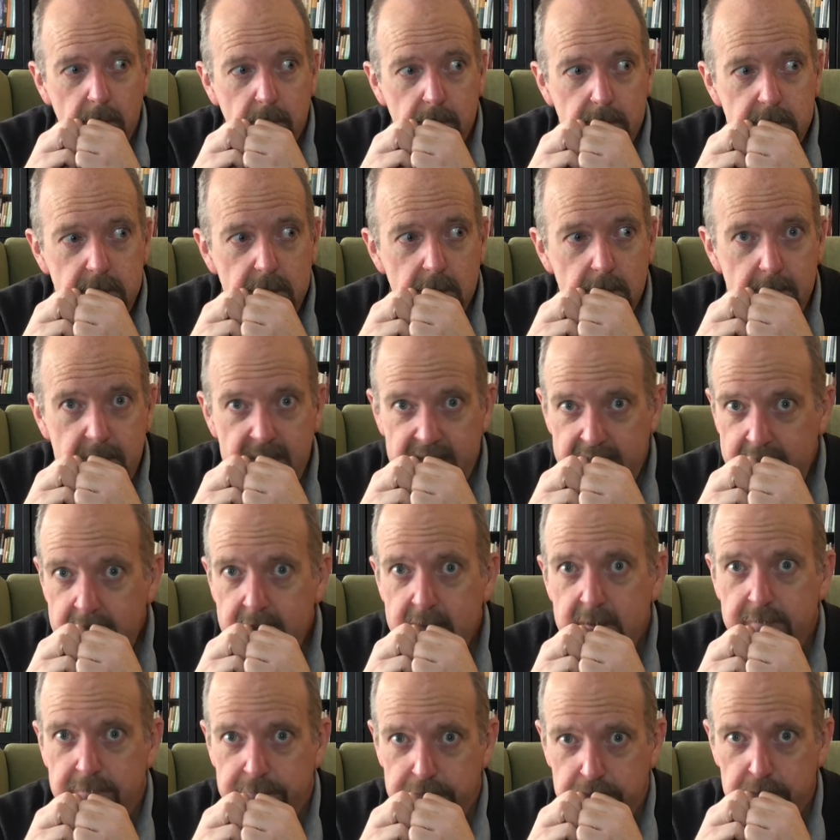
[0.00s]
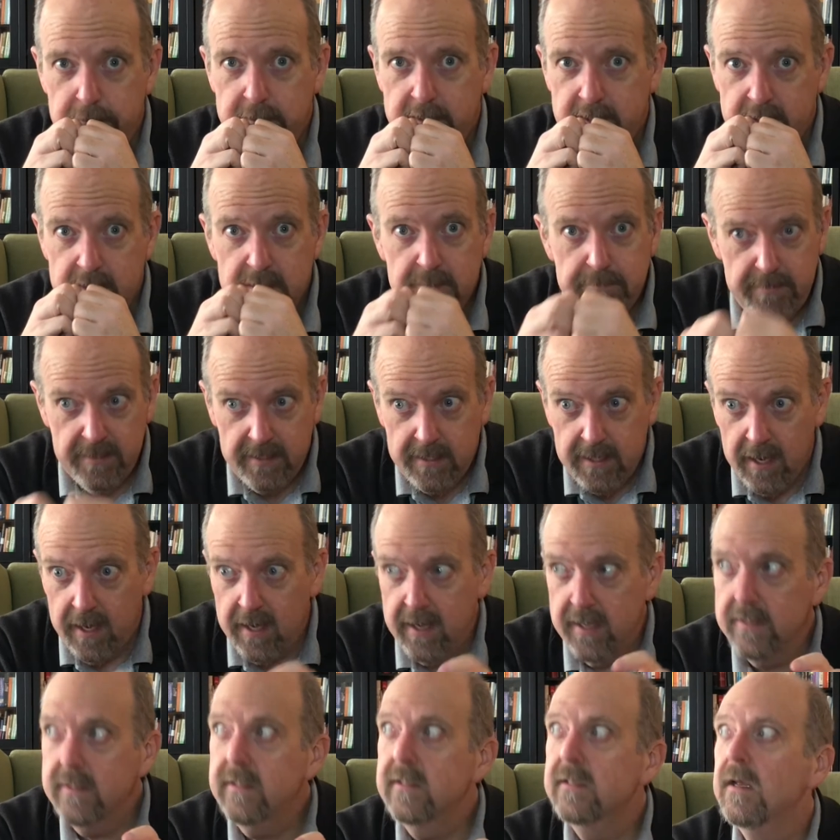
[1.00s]
demand for this
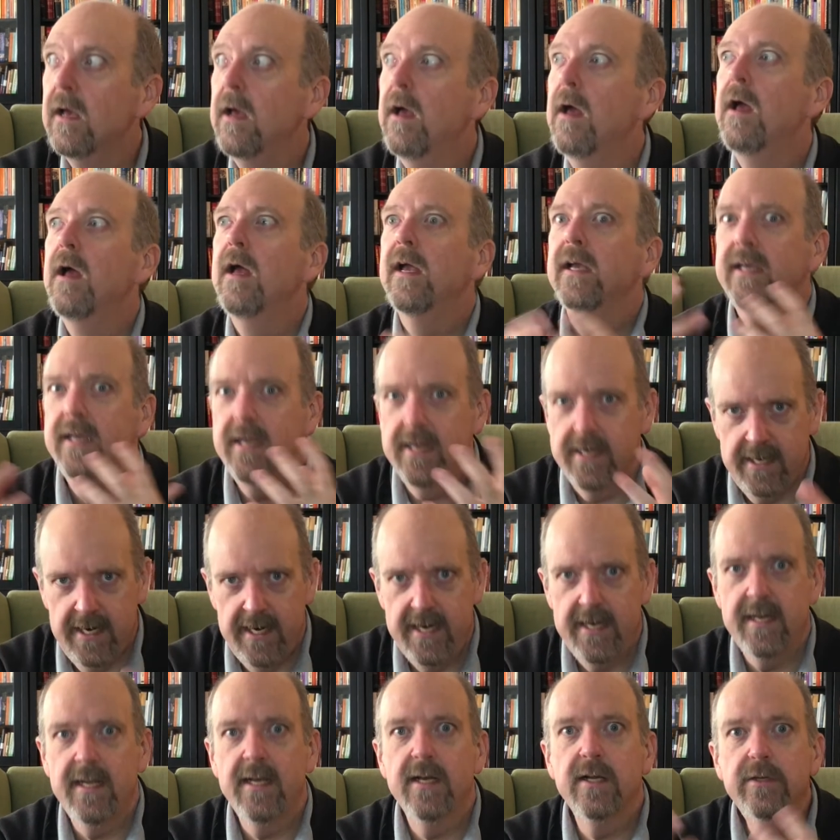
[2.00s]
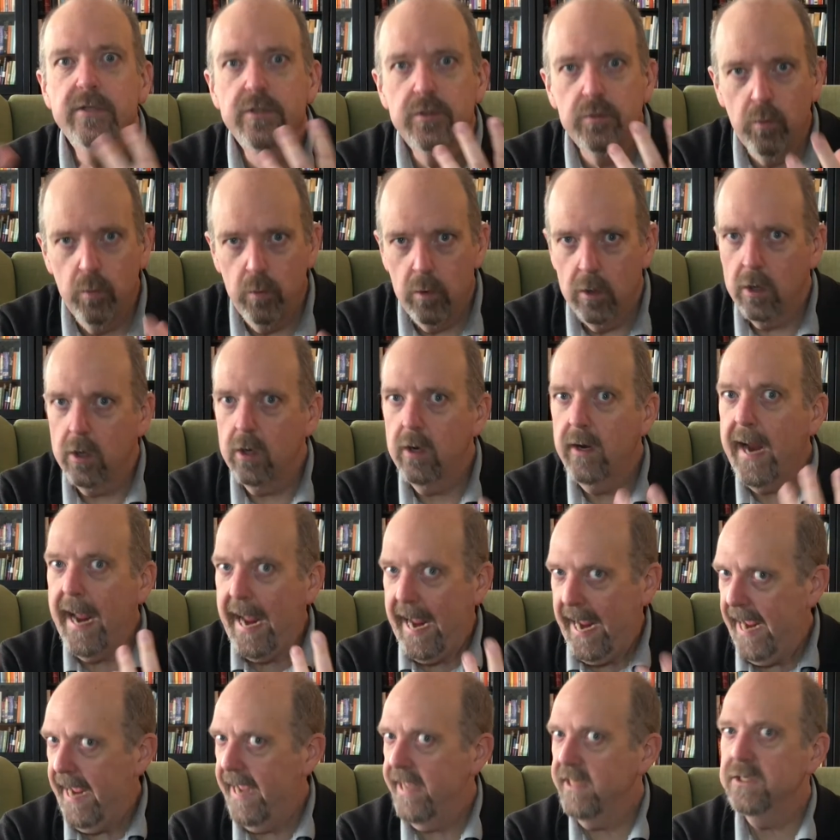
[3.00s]
because Canadians were
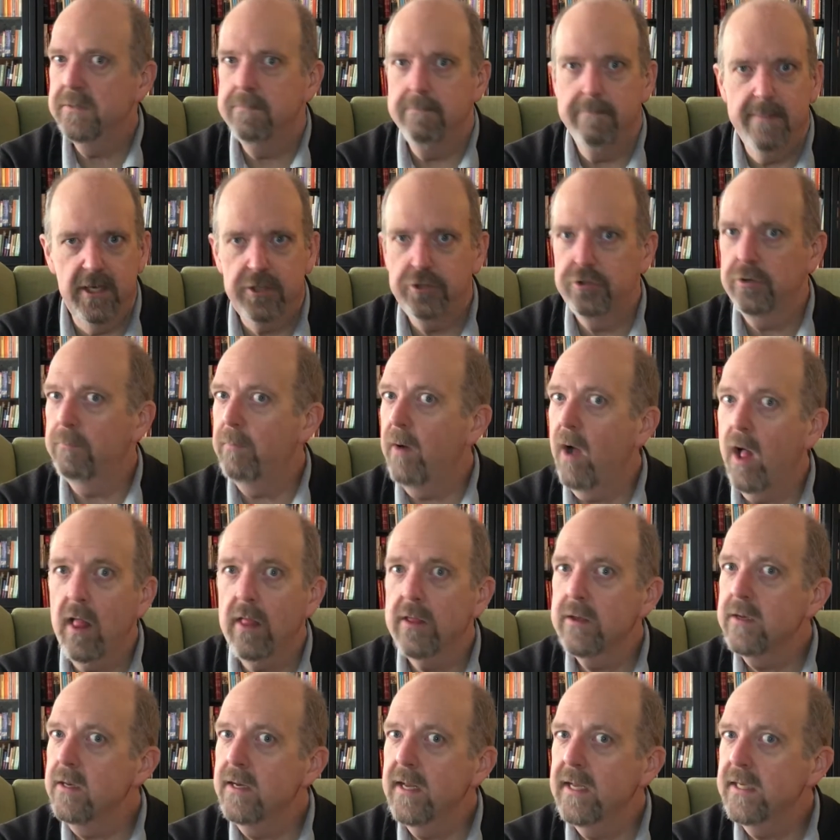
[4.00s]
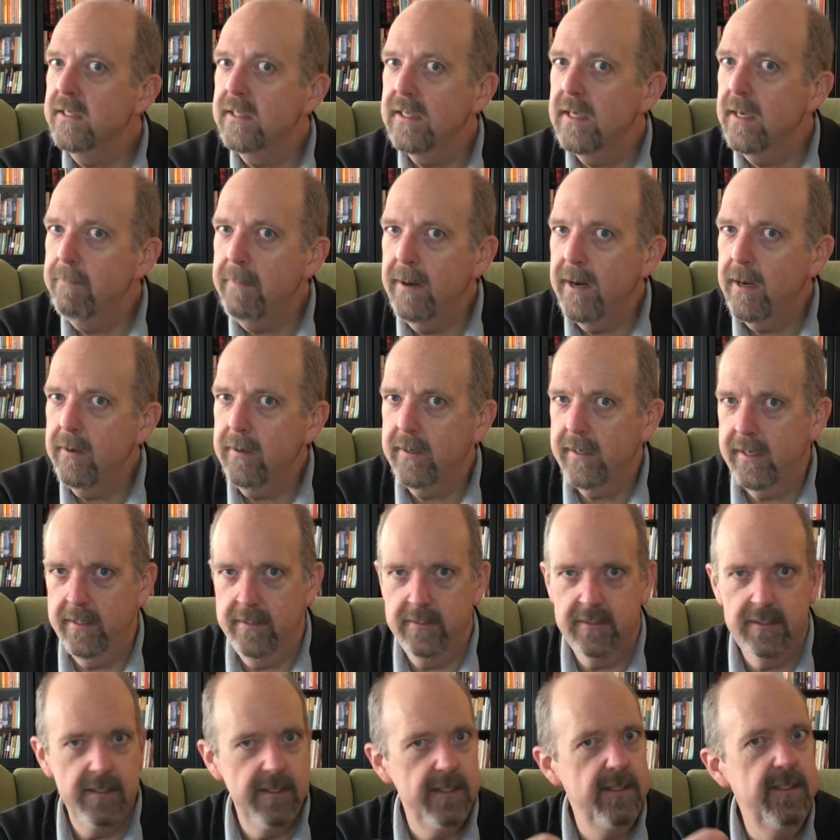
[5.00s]
as metropolitan as the
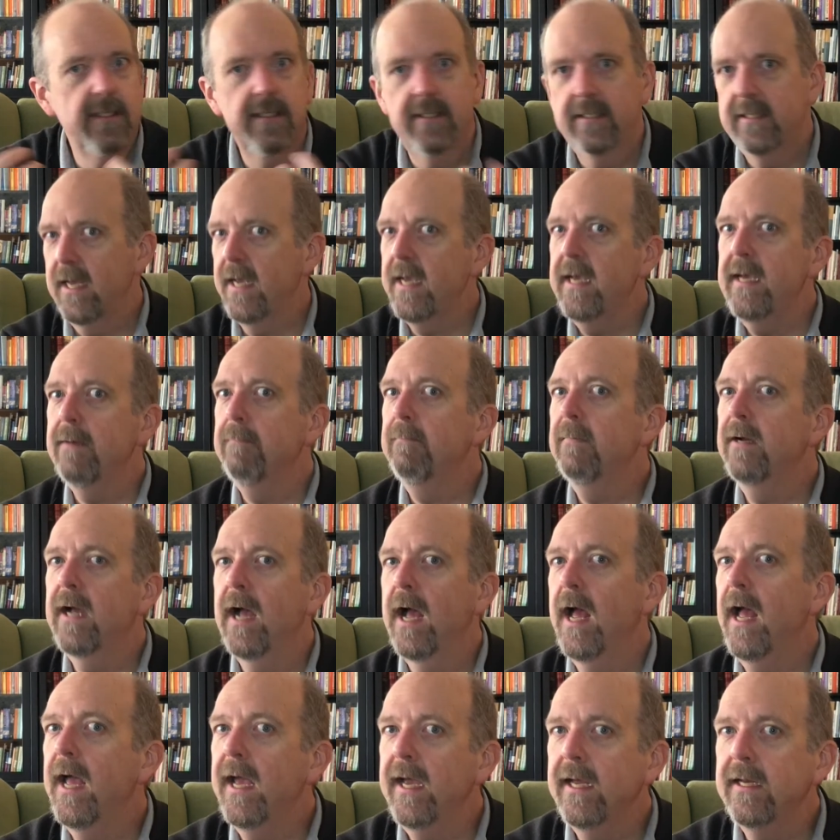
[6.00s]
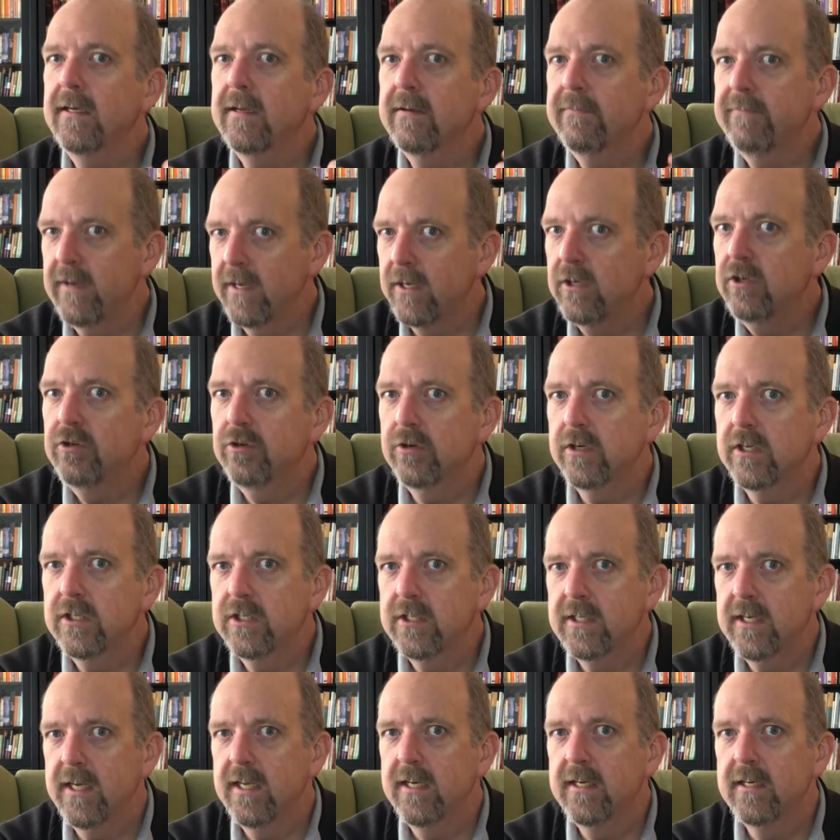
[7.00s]
Americans, and the same kind of
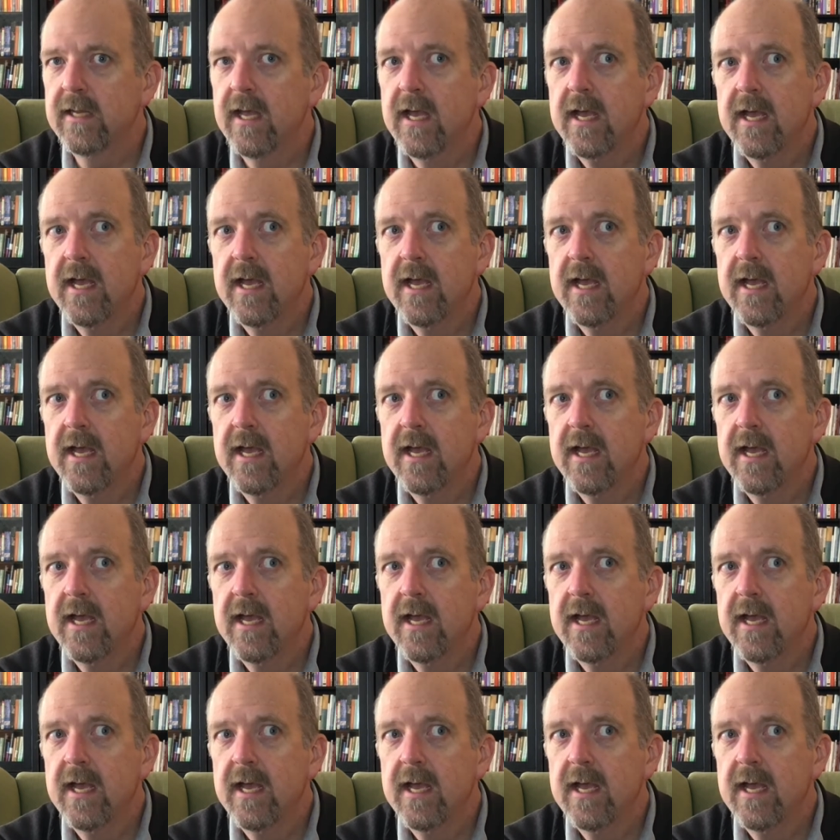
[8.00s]
interest in